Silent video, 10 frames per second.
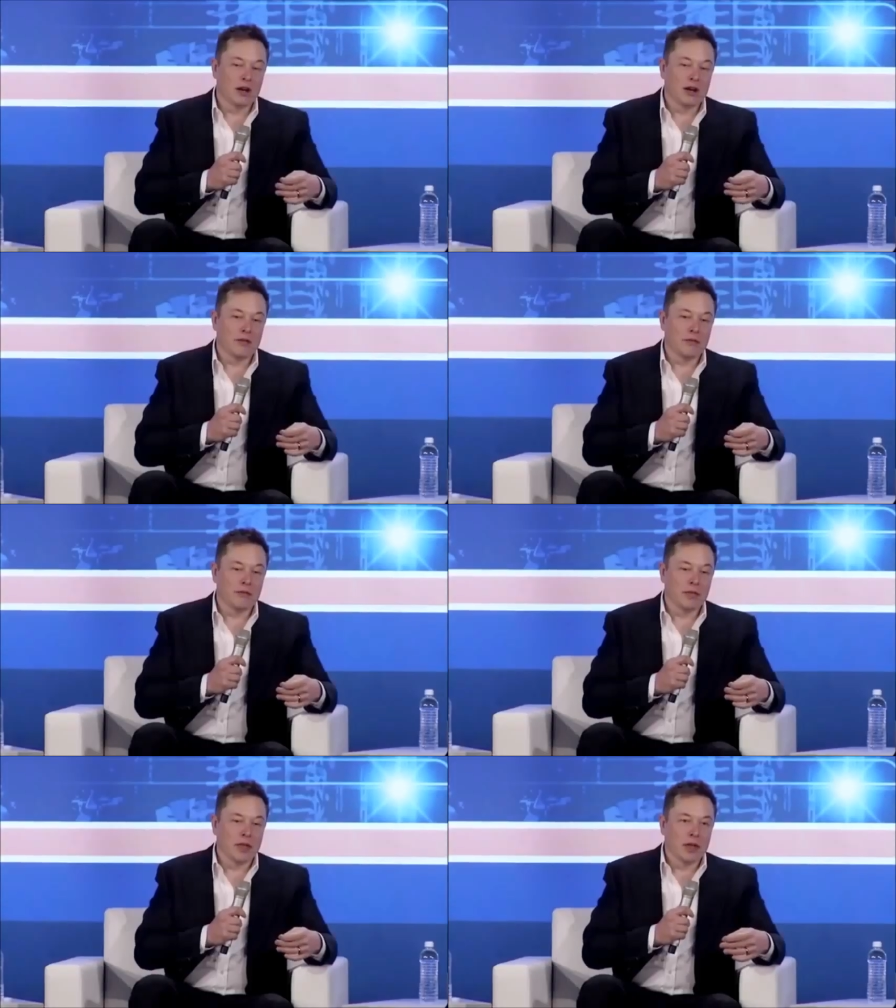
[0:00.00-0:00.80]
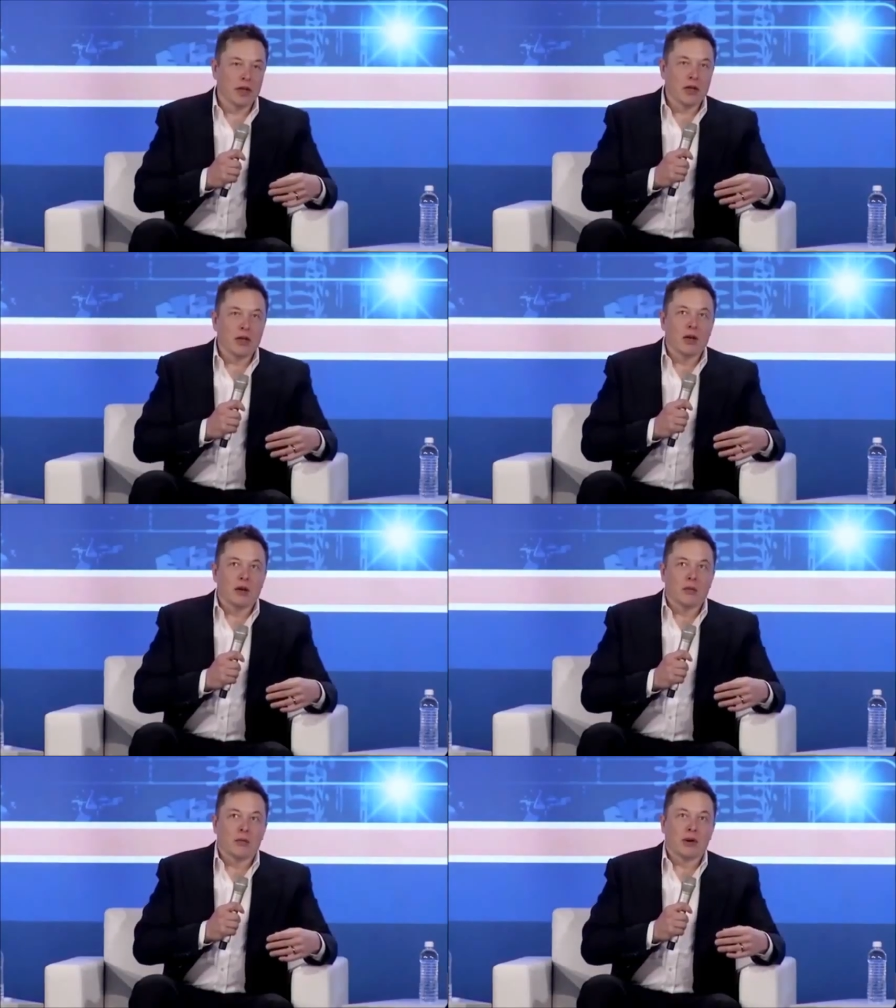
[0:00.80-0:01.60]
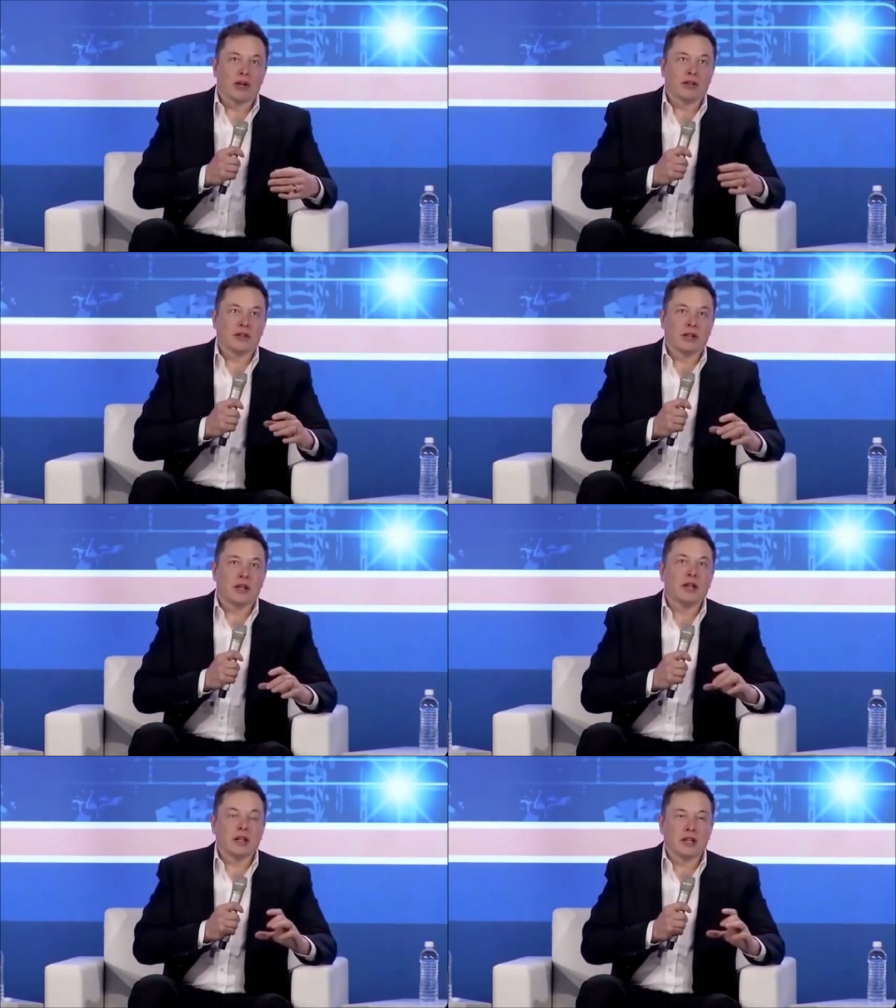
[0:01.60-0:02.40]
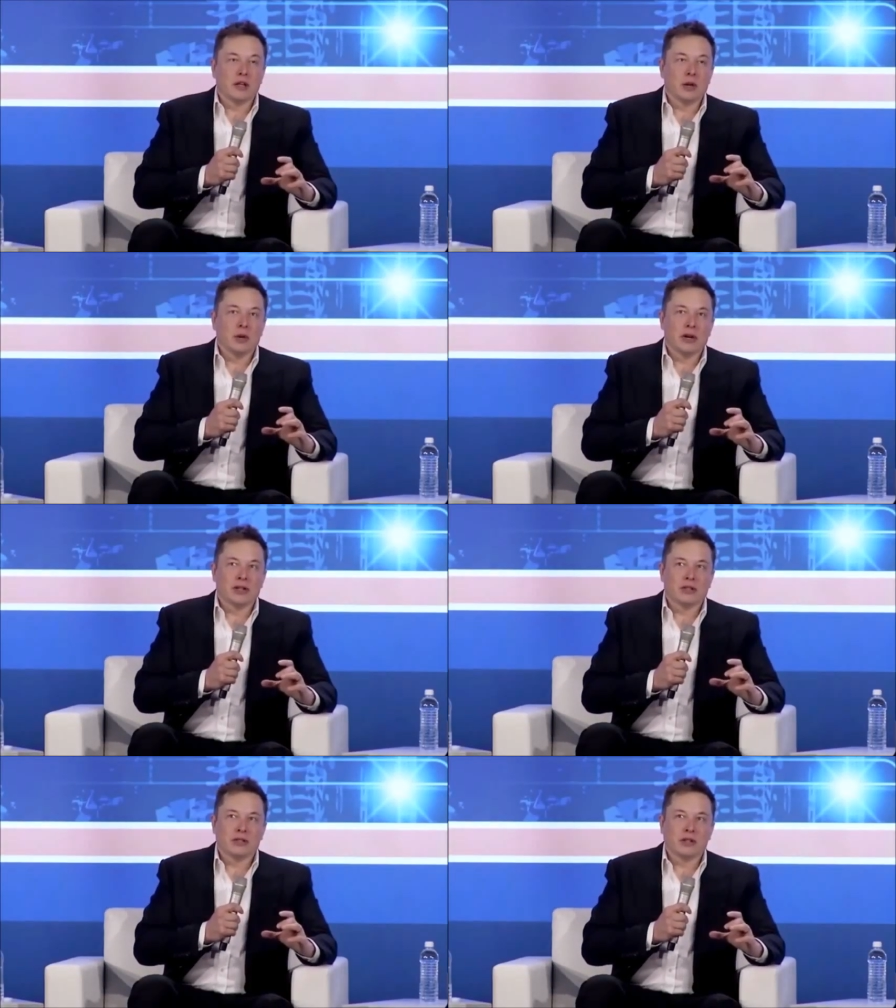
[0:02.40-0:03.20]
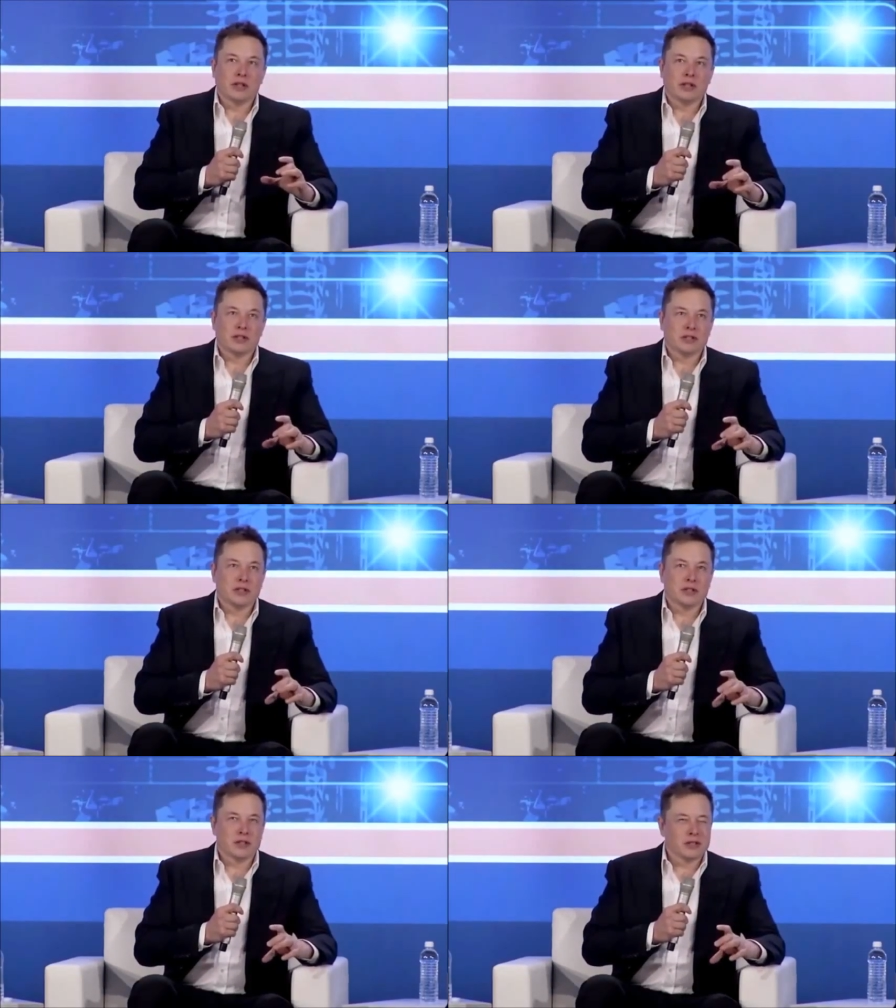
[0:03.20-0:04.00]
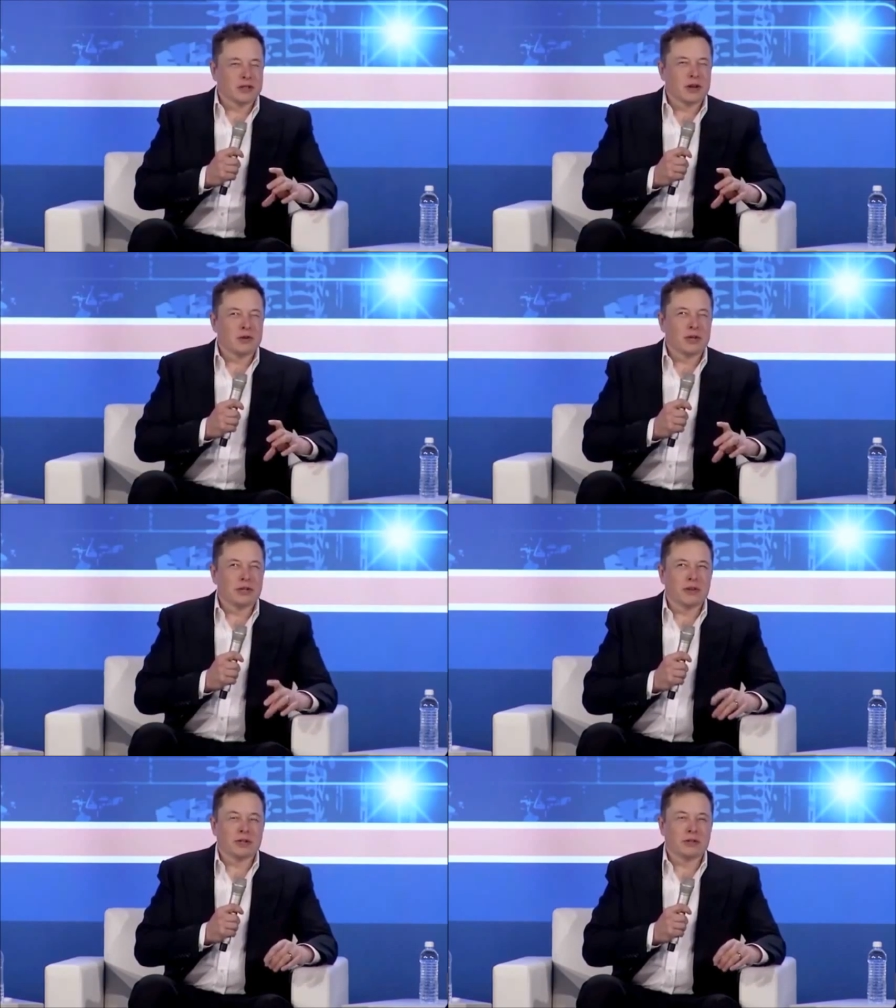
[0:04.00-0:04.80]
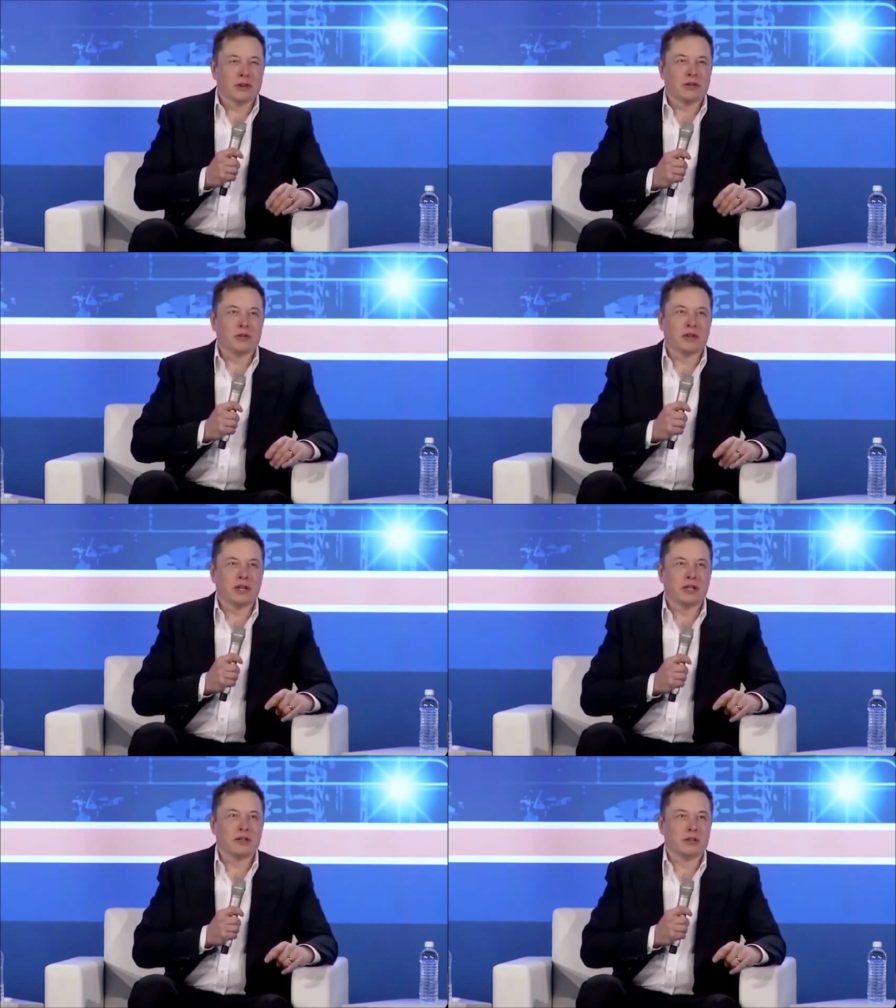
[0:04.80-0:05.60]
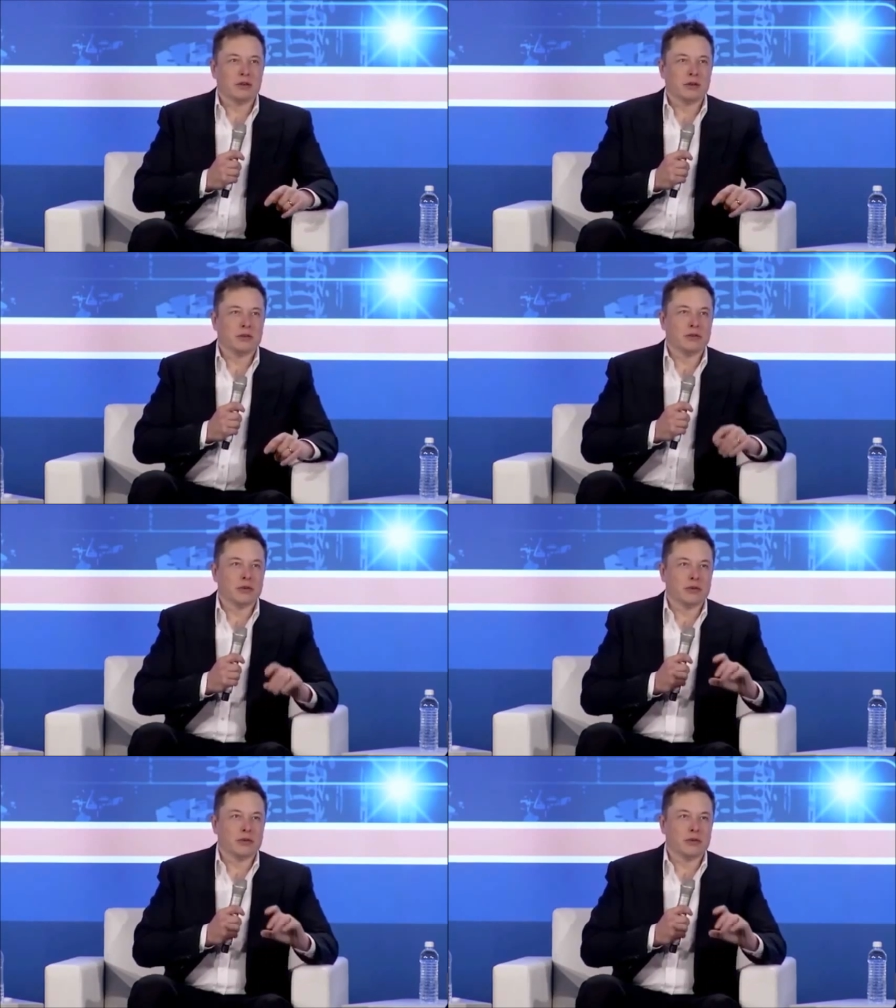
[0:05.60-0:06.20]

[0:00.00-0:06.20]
Um, but in, in the US, uh, since there's, there's not really much of an opportunity to,